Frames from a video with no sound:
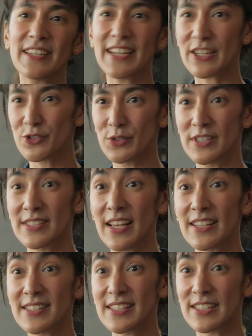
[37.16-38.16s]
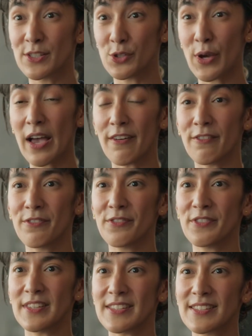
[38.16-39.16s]
and natural disasters, you have
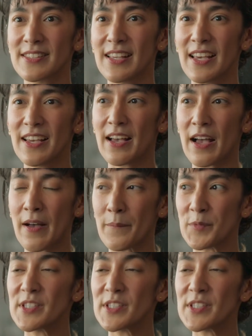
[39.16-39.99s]
this Um,